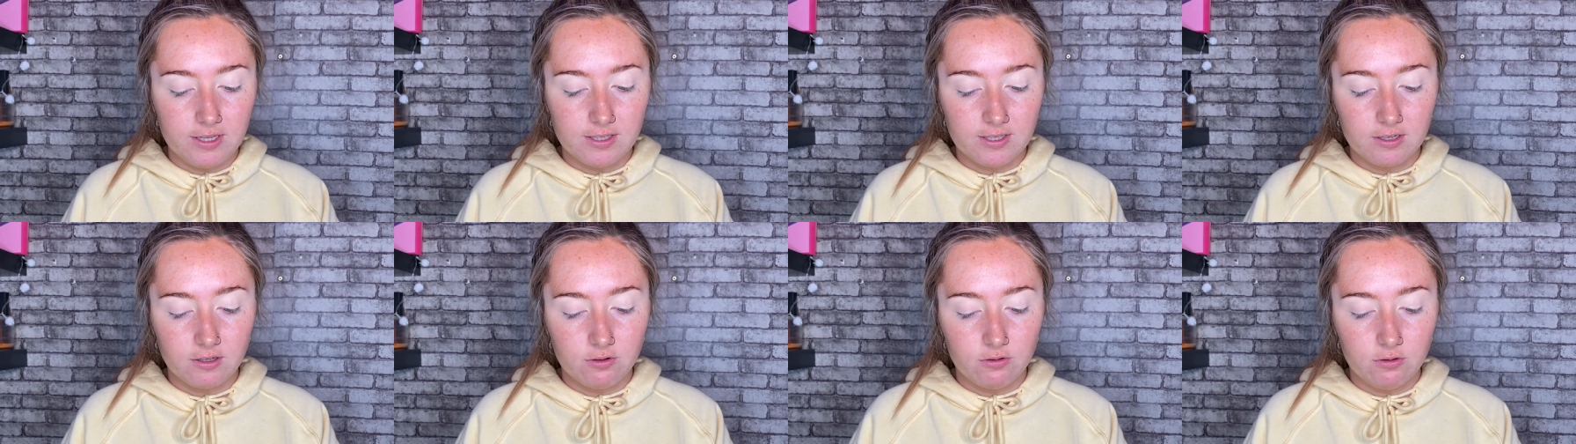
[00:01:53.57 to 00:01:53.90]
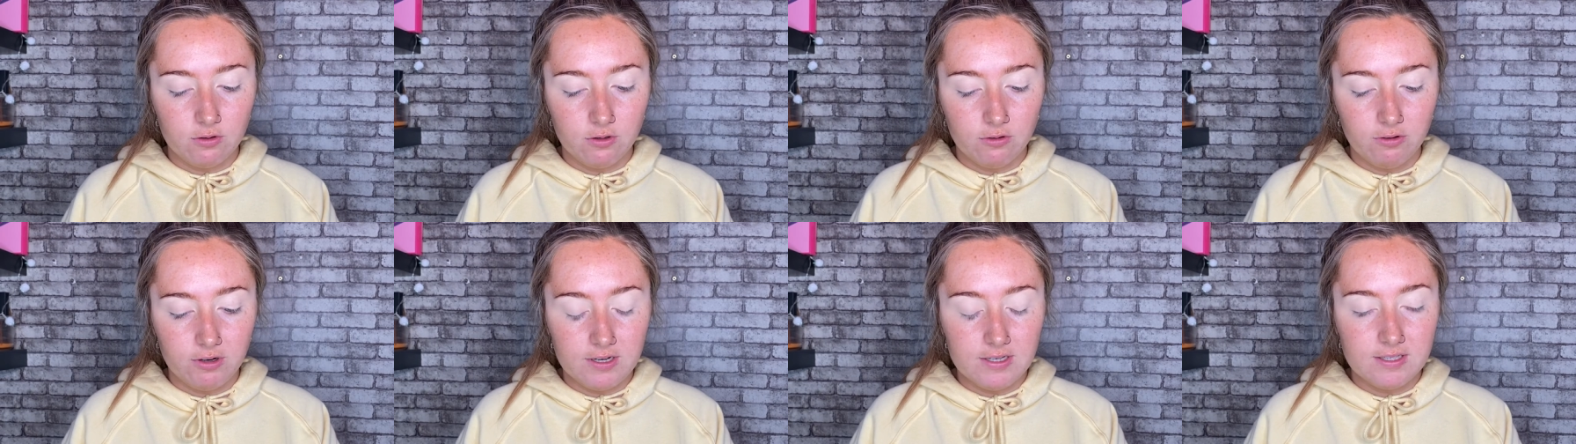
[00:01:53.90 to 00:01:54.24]
and
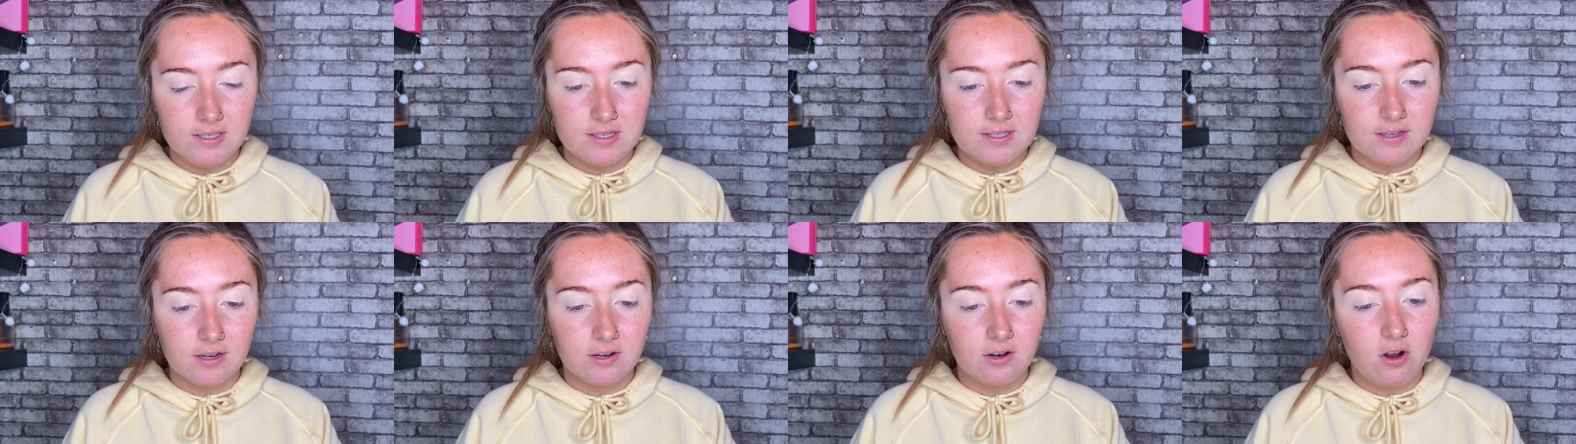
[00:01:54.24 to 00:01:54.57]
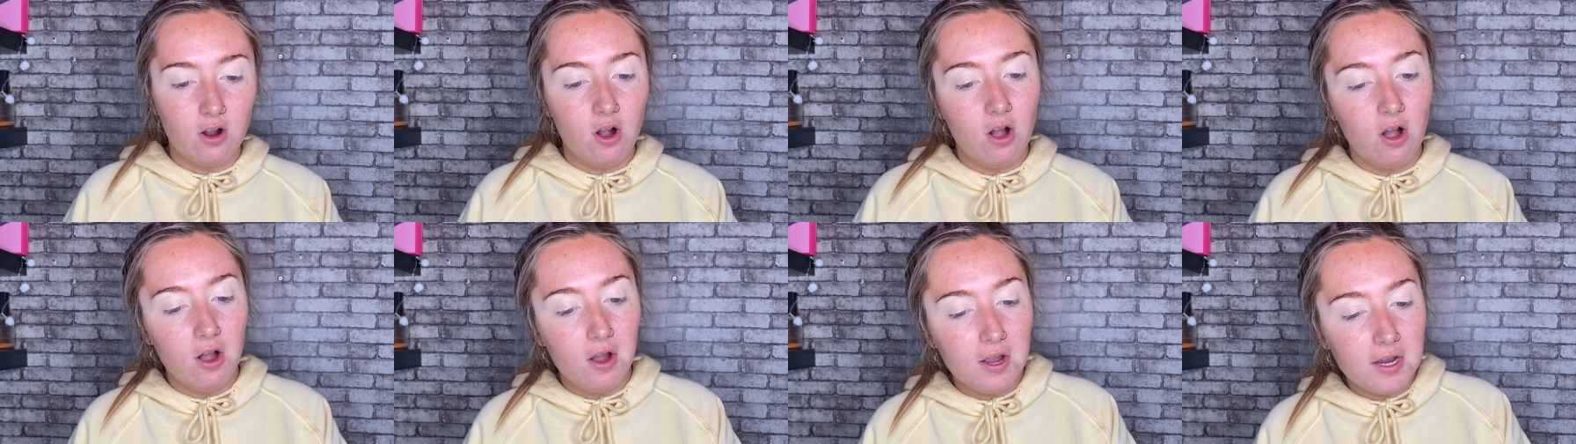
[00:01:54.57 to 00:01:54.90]
cut creases are
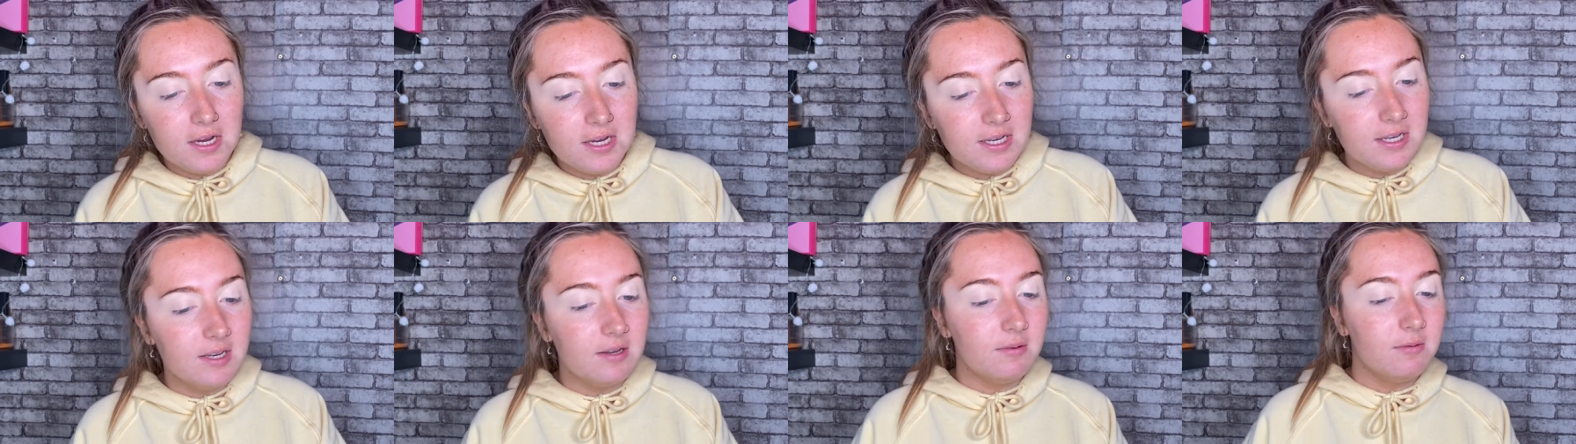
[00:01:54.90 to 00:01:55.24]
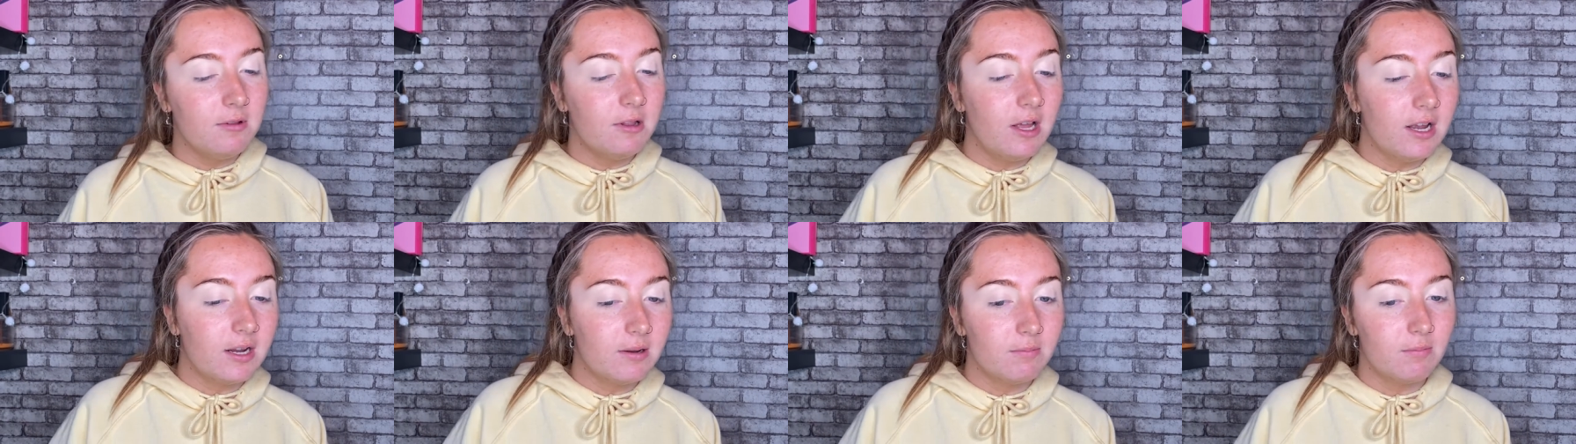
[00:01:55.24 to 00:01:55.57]
kind of
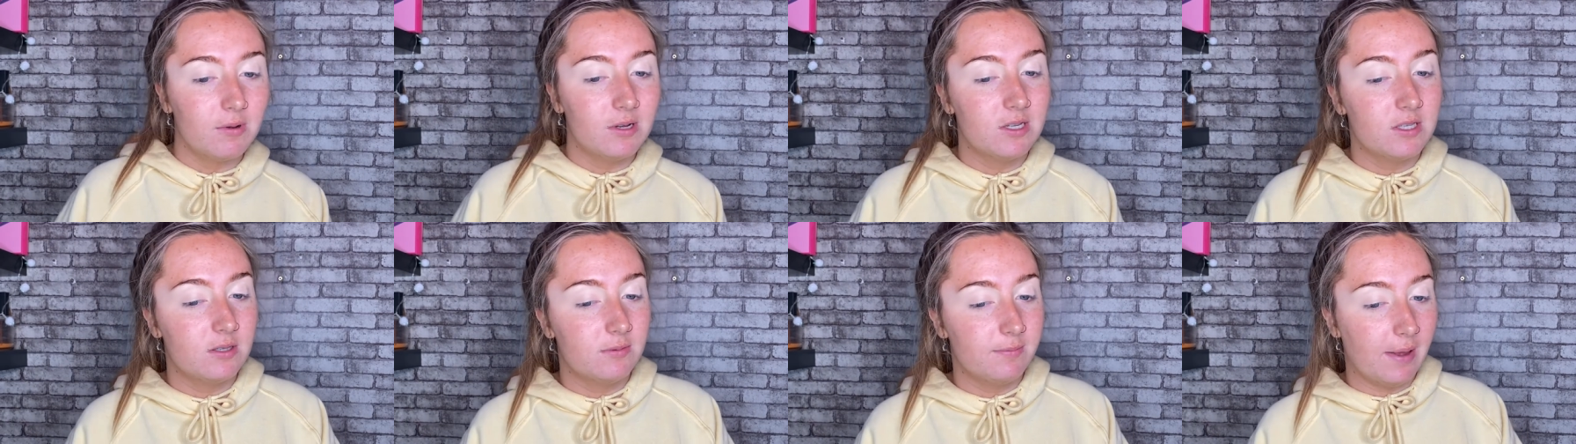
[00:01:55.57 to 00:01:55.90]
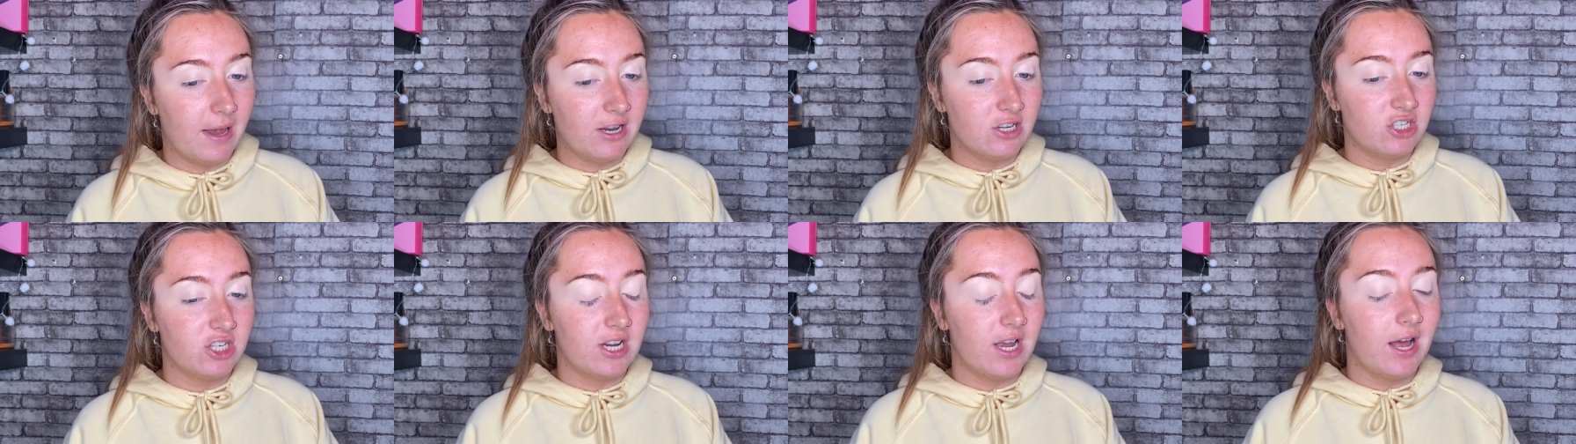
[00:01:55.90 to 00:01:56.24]
like my
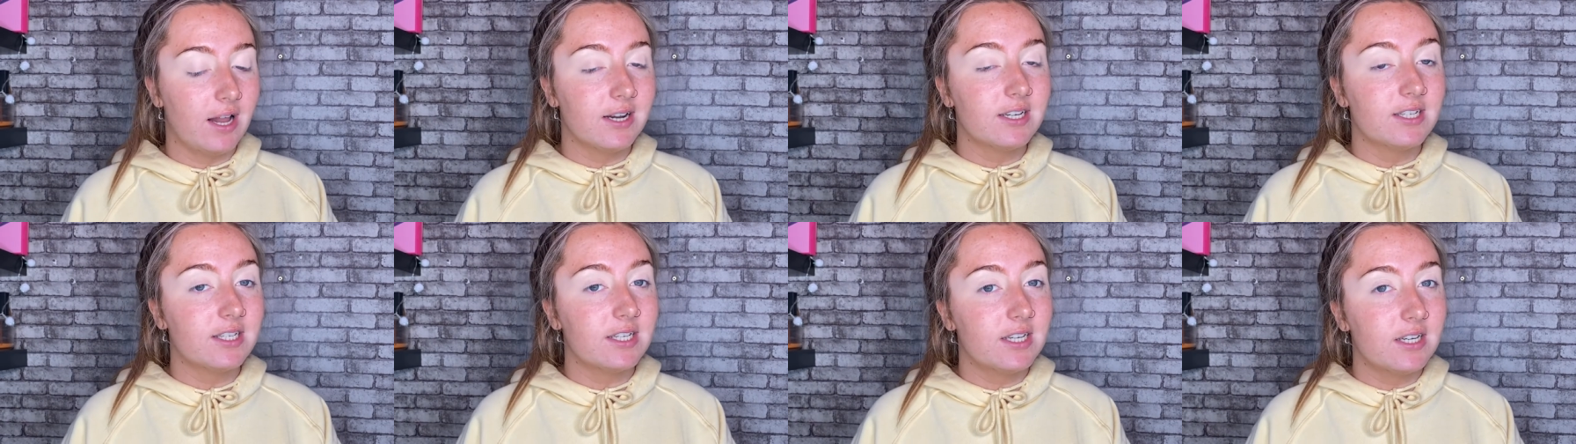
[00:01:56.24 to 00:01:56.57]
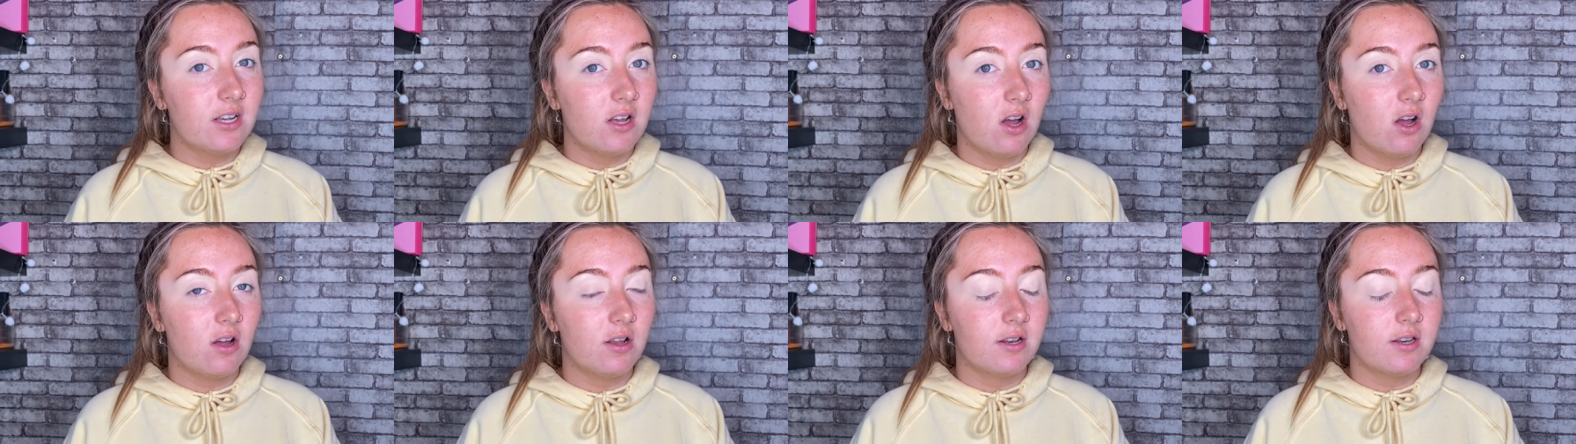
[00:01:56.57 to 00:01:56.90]
speciality
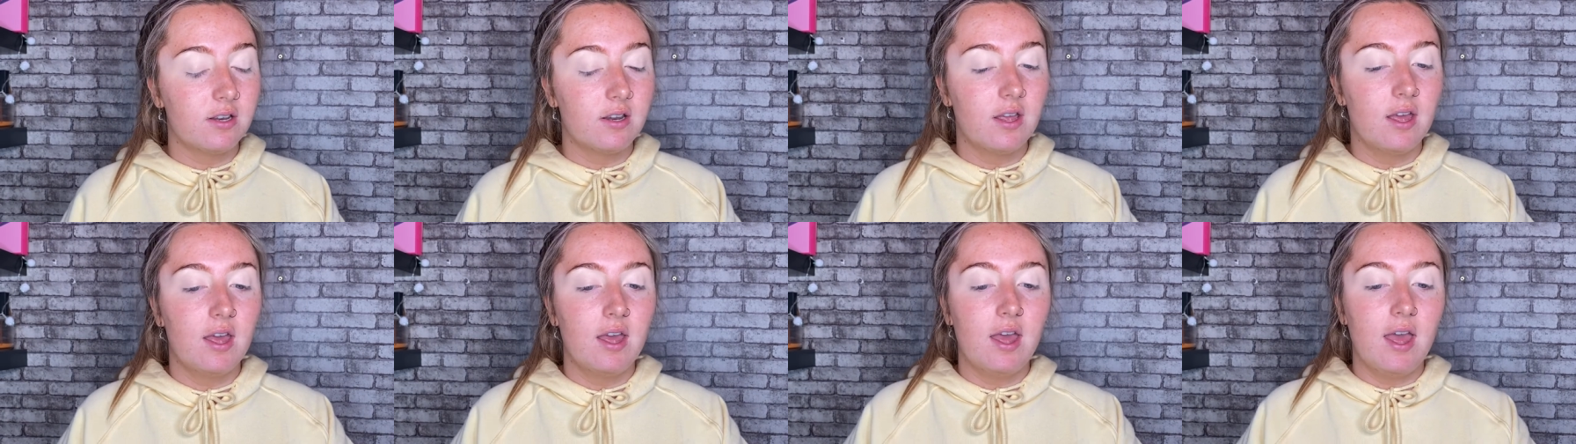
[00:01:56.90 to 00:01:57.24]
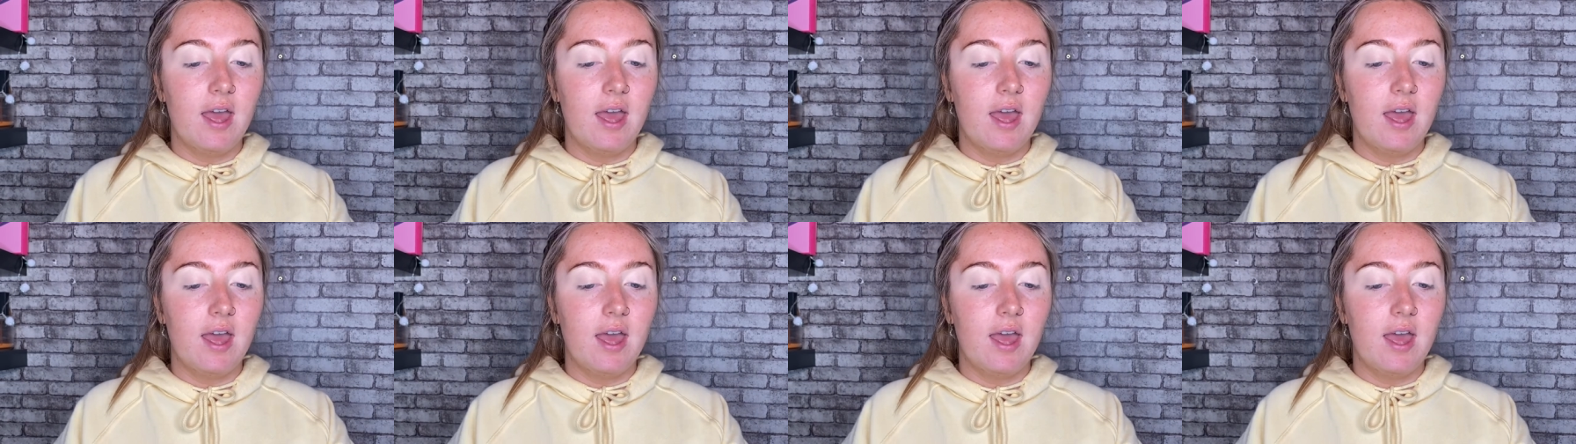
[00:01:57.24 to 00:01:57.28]
on